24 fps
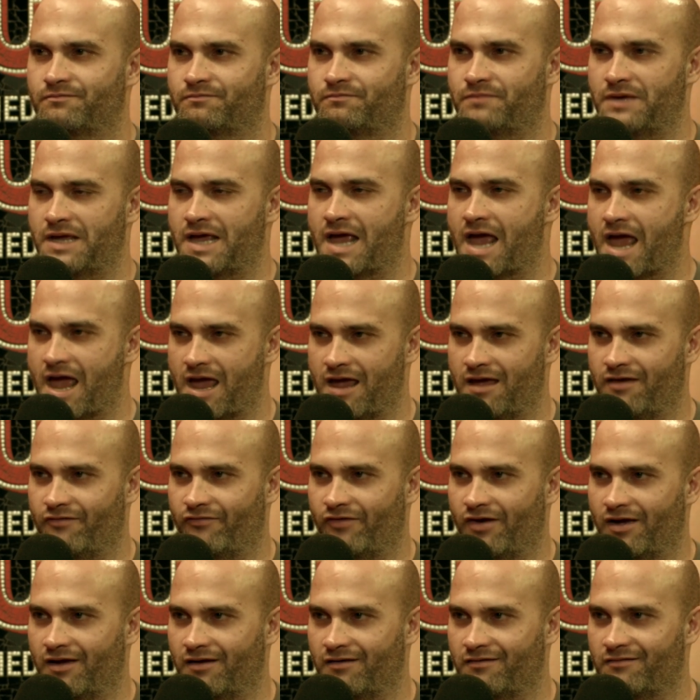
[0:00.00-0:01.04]

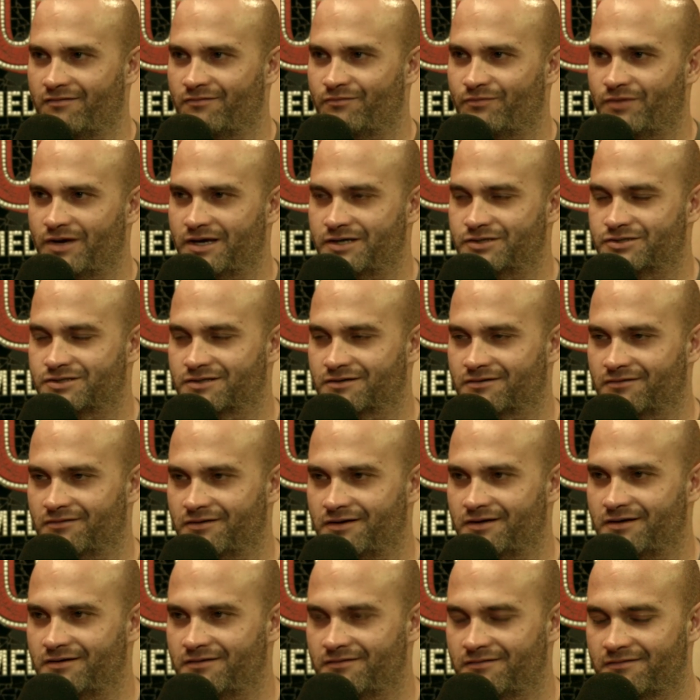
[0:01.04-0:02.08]
behaving mm-hmm.
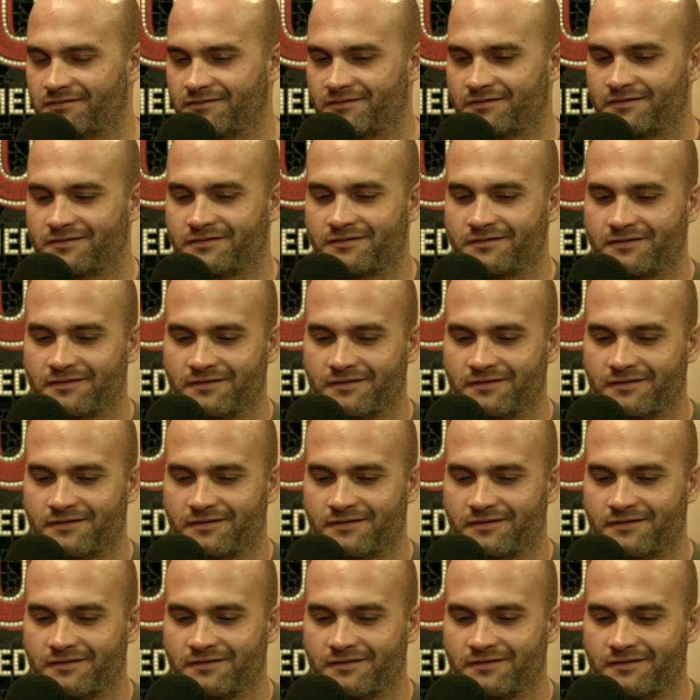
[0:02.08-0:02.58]
basically. Mm-hmm.